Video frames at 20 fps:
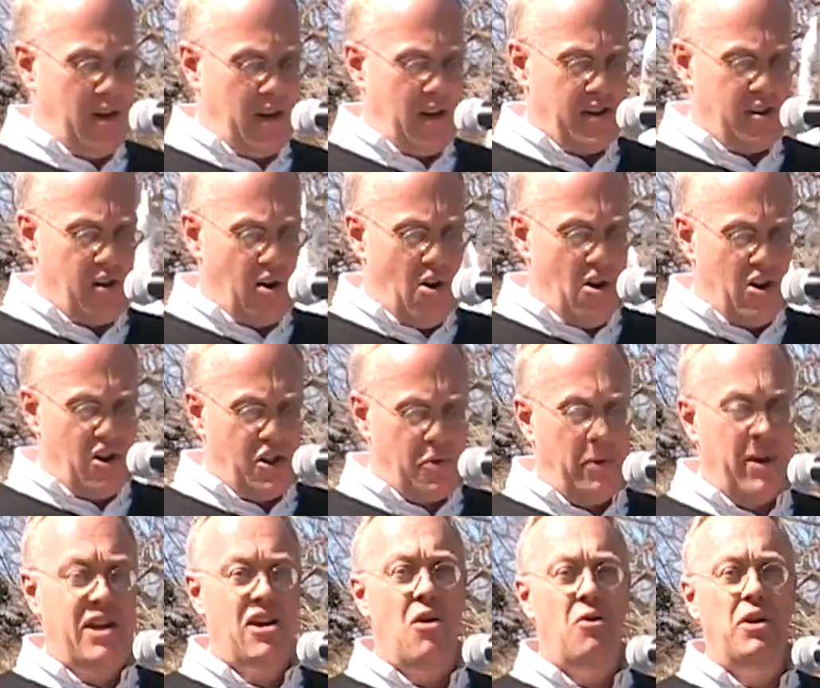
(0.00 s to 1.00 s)
as long as
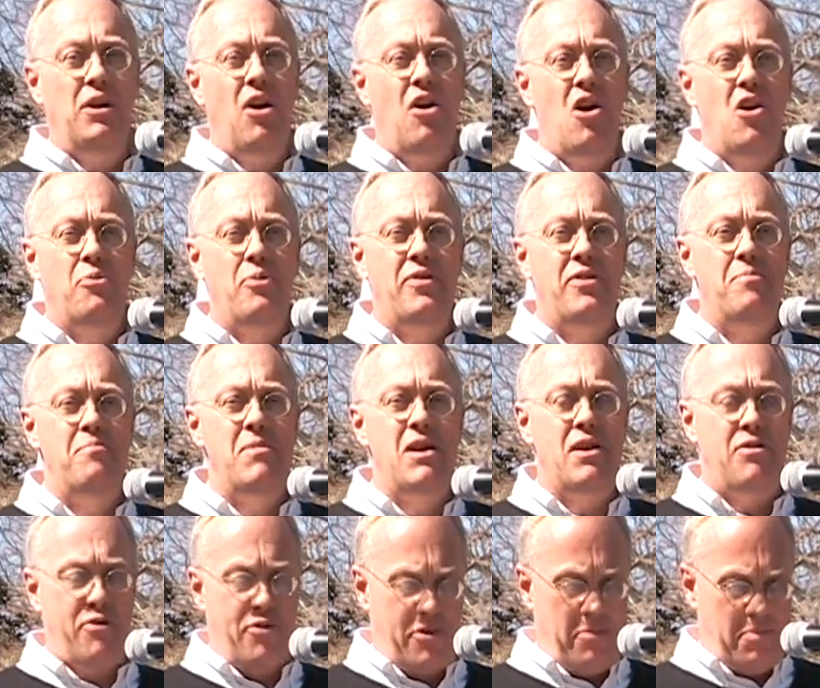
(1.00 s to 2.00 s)
we go along with the
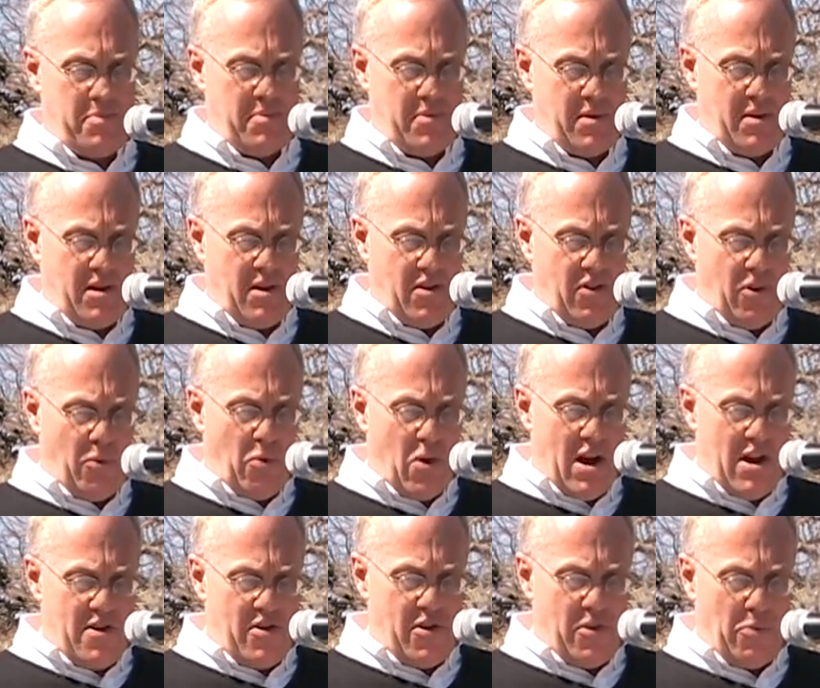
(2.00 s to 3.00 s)
myth, the
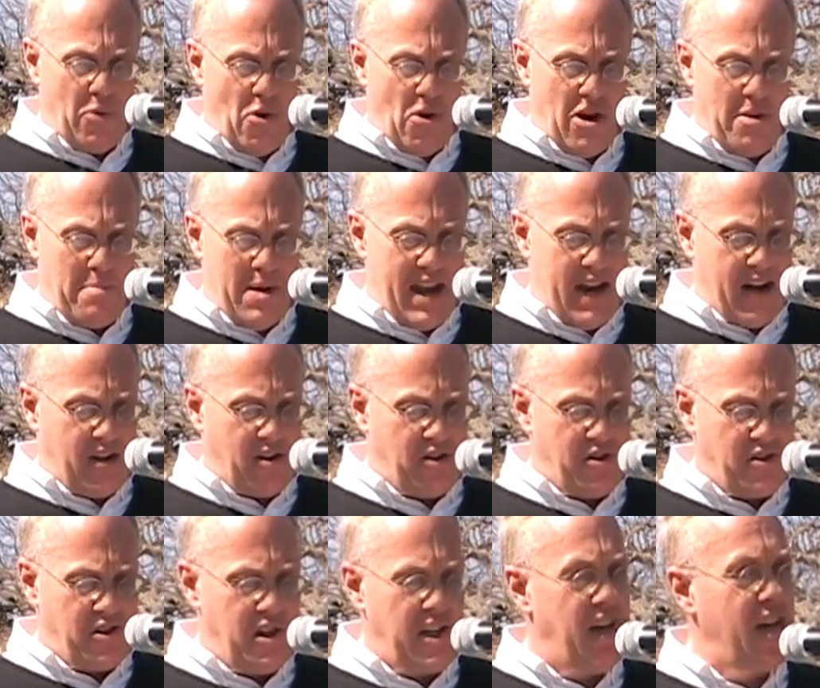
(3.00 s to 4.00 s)
one the war
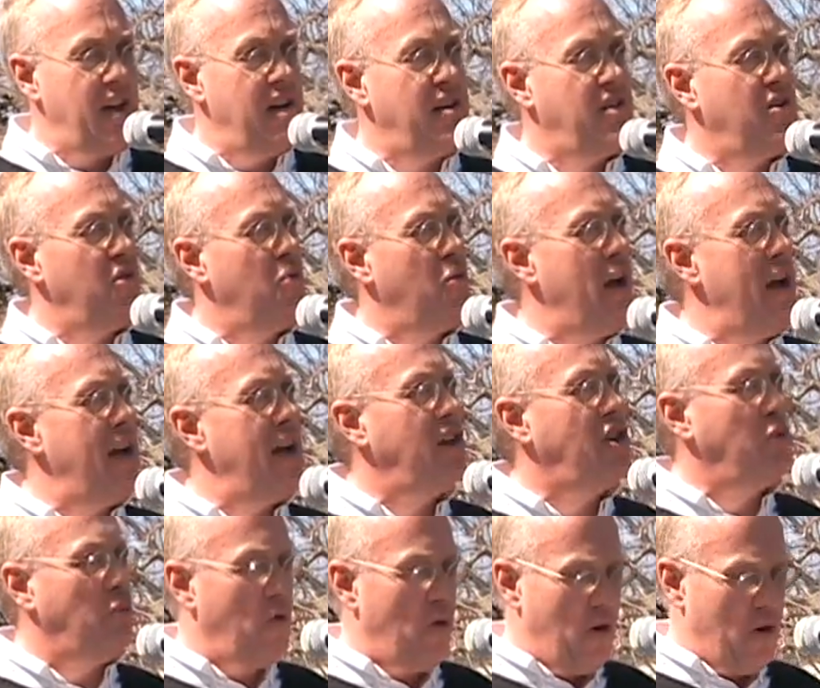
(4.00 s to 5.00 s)
makers need to
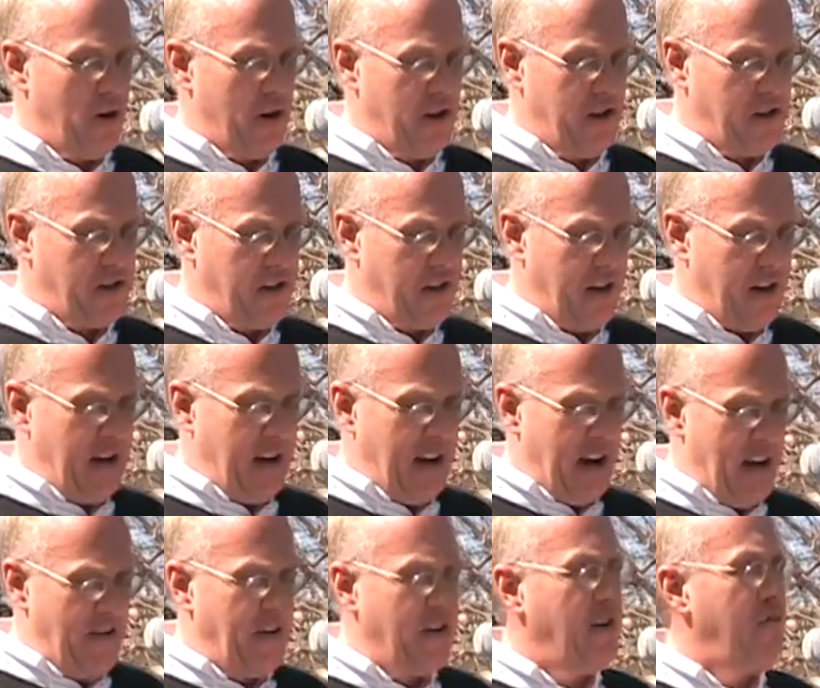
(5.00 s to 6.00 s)
wage wars
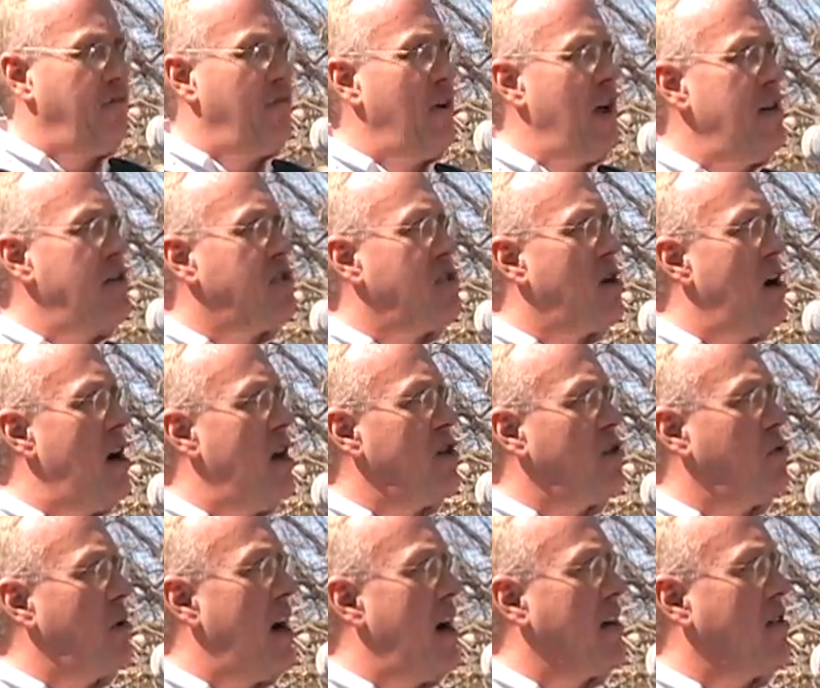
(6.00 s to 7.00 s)
and the defense
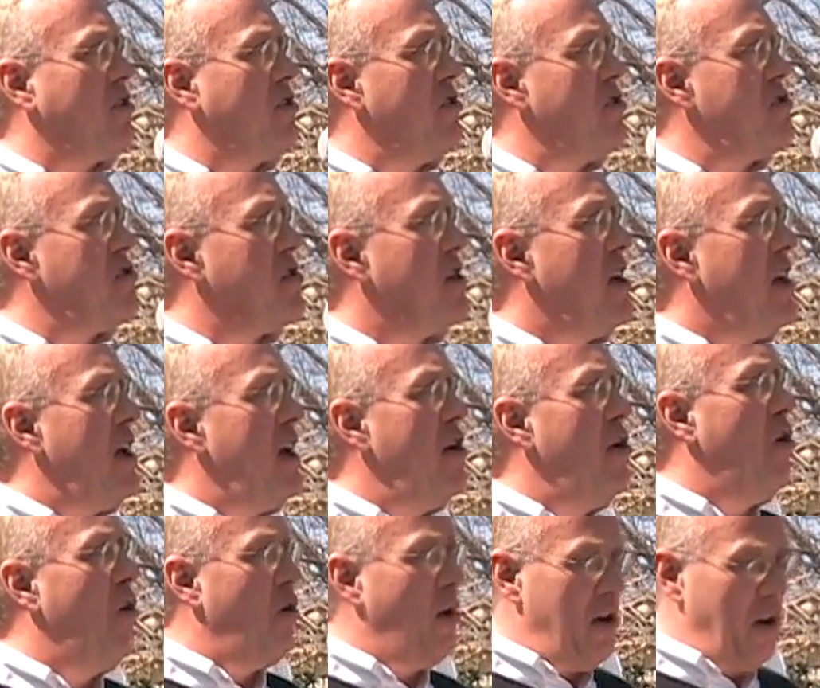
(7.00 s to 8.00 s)
contractors and
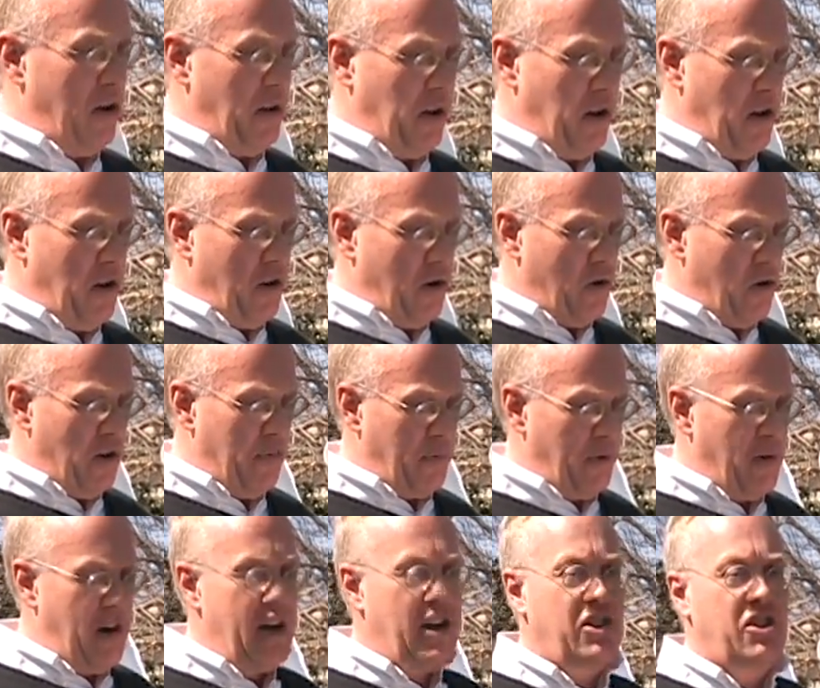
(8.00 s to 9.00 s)
oil
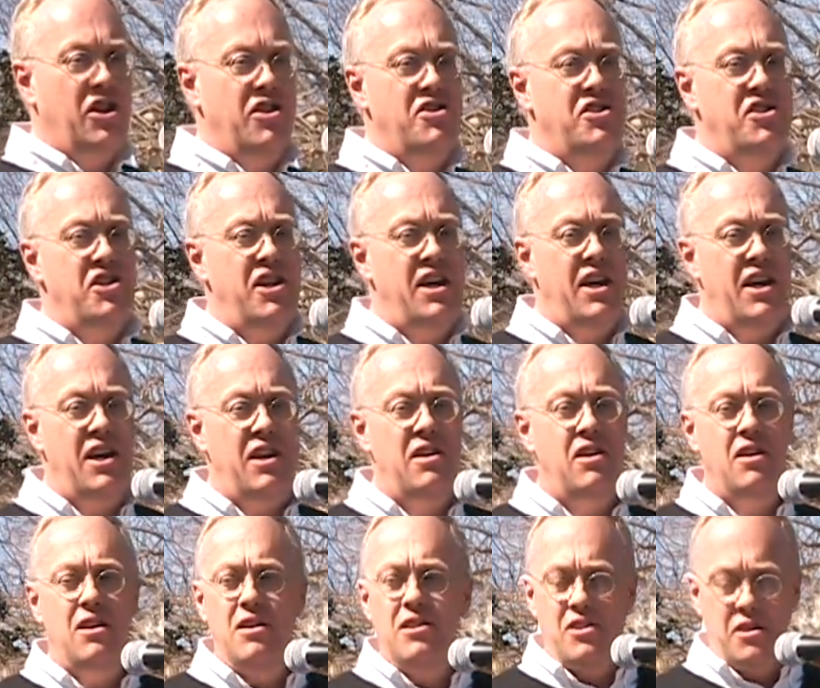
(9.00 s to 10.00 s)
corporations need
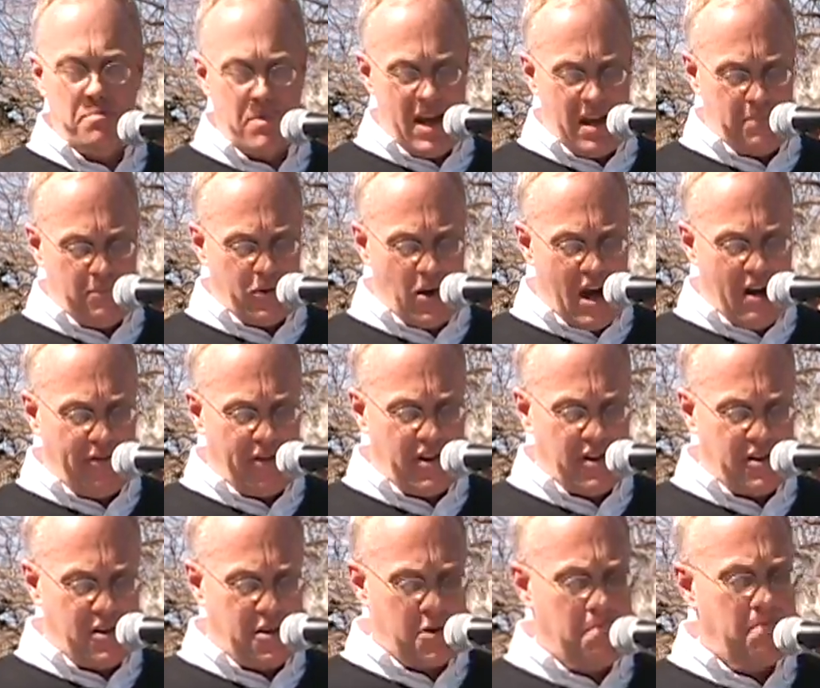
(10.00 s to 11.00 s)
to make
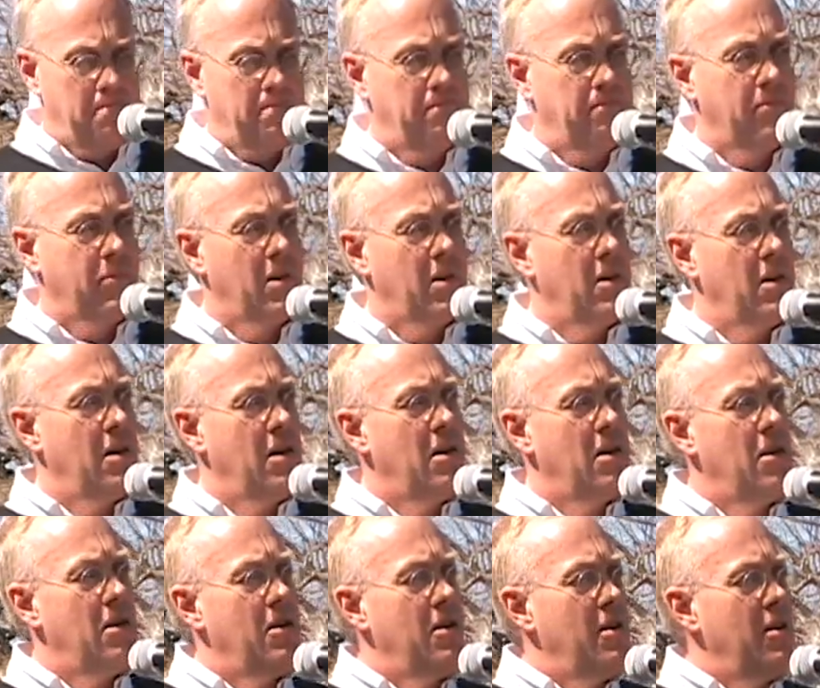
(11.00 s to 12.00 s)
profits.
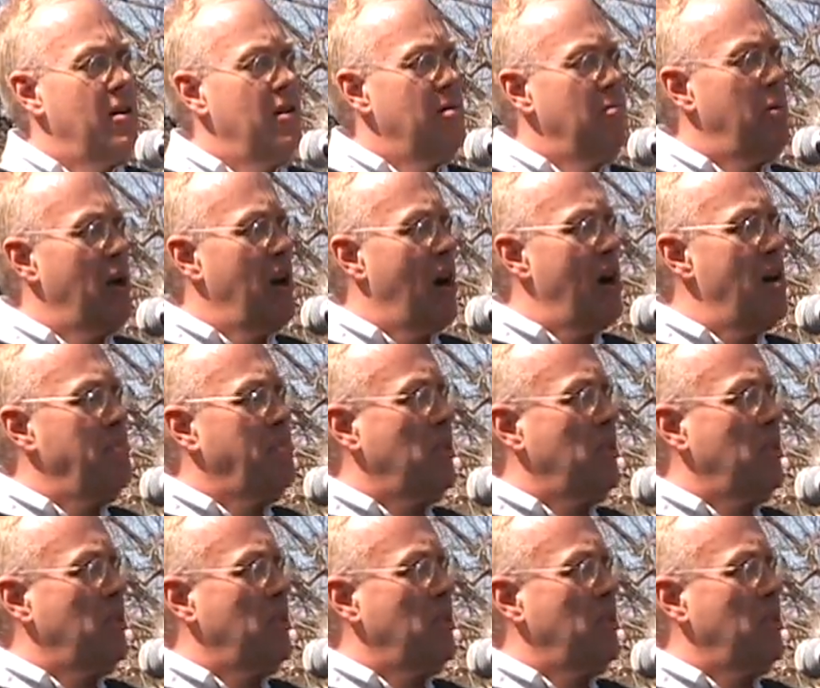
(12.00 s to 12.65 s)
But up